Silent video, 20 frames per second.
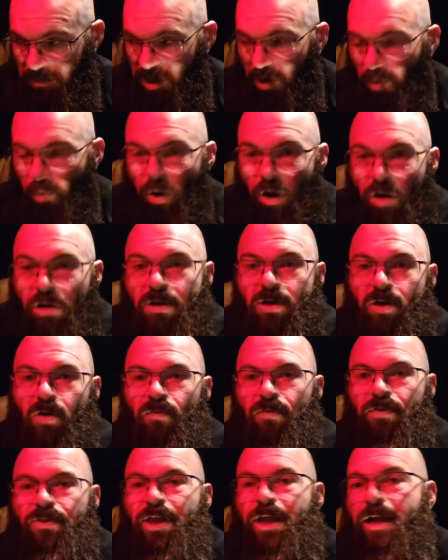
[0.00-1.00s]
work
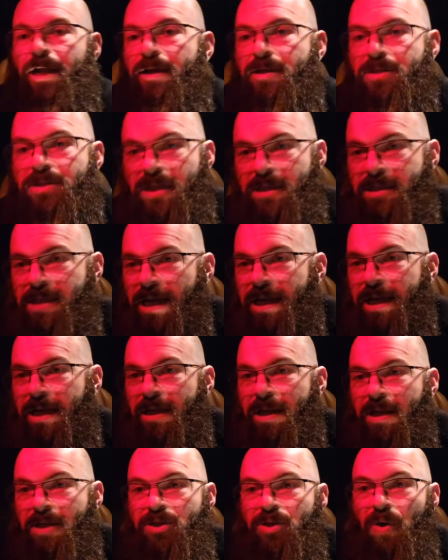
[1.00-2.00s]
over there. It's just I
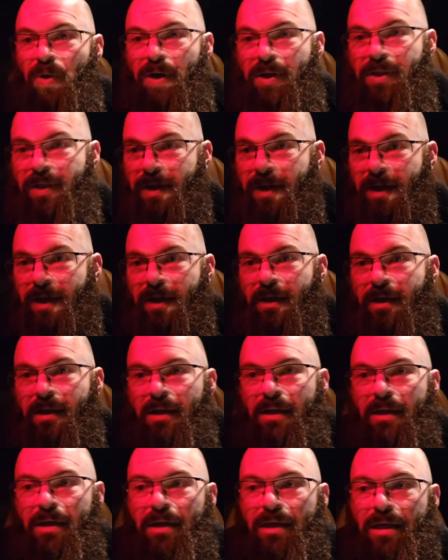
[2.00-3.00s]
didn't enjoy the
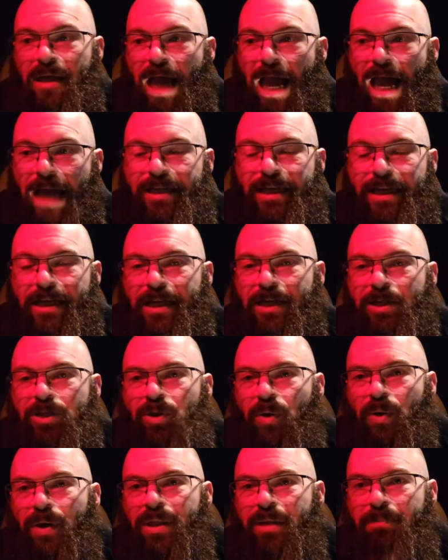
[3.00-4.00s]

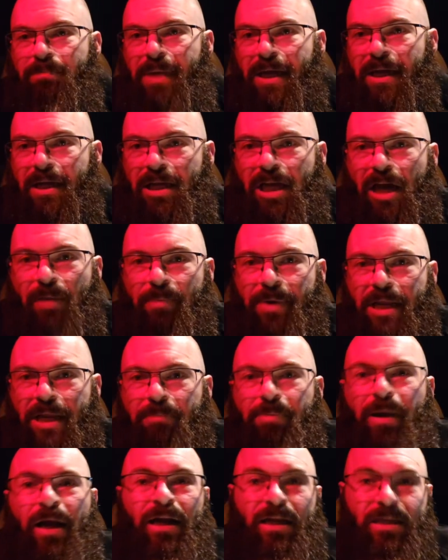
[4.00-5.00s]
big company
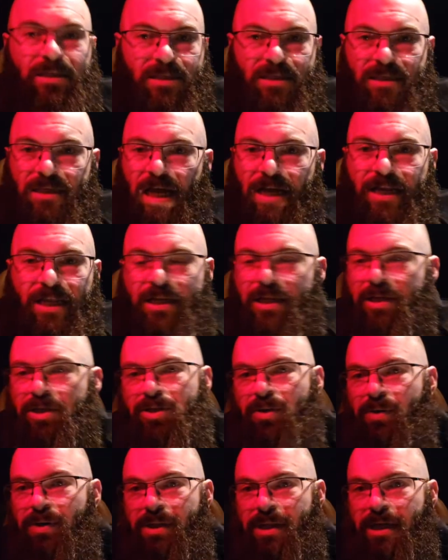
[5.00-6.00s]
policy. I didn't
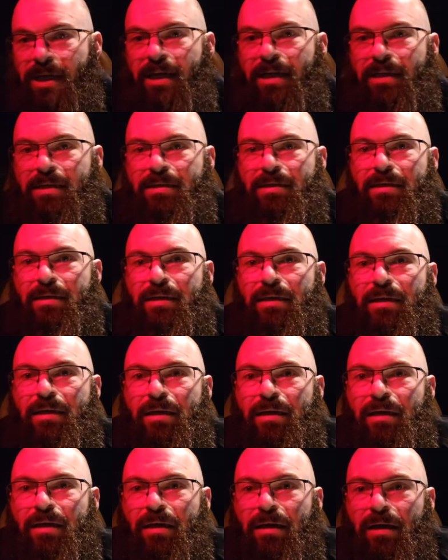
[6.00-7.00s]
enjoy that.
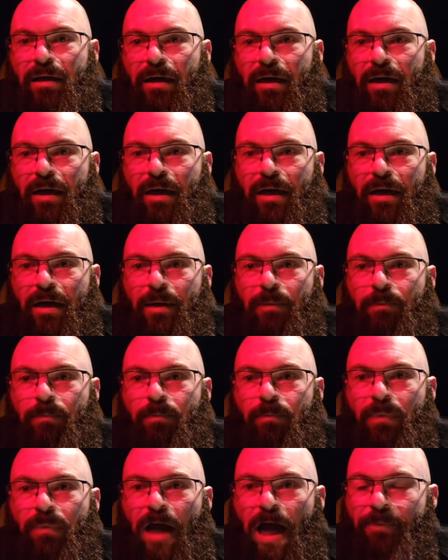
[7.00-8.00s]
I'm
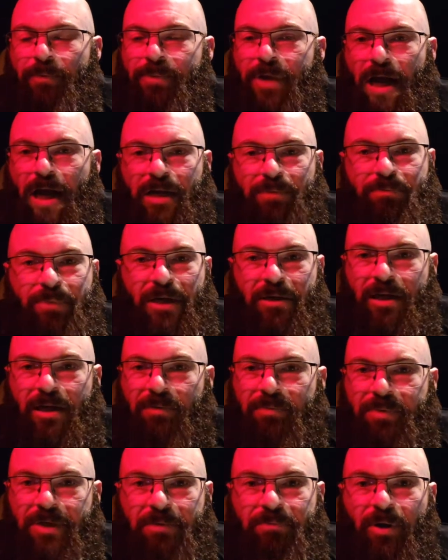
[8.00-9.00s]
not a big
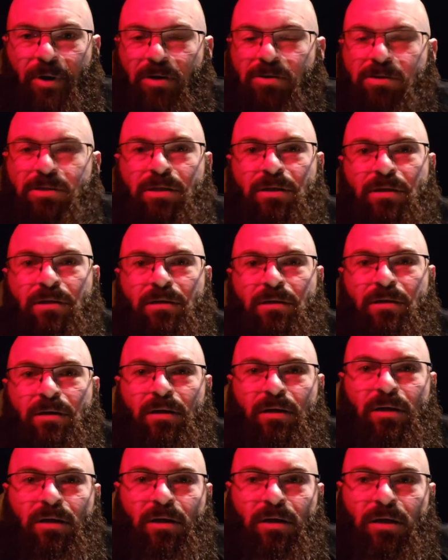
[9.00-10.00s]
company person.
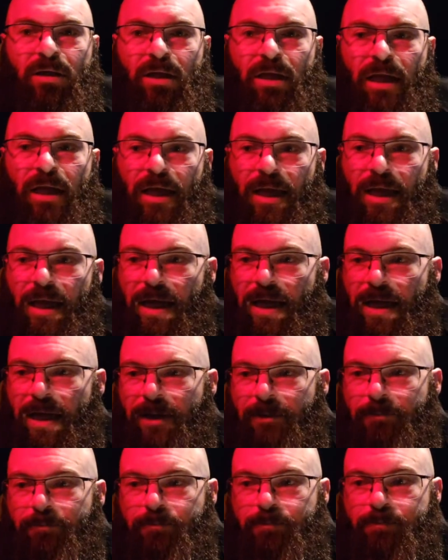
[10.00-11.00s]

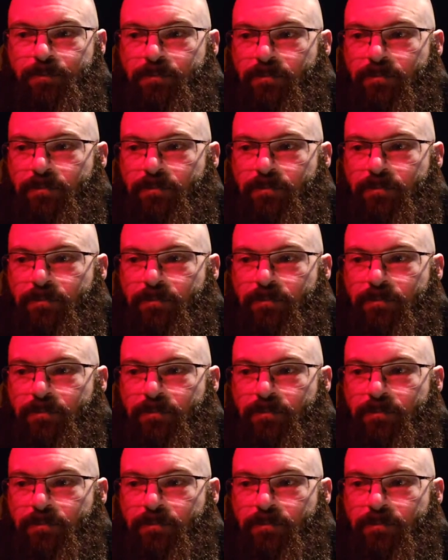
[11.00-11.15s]
So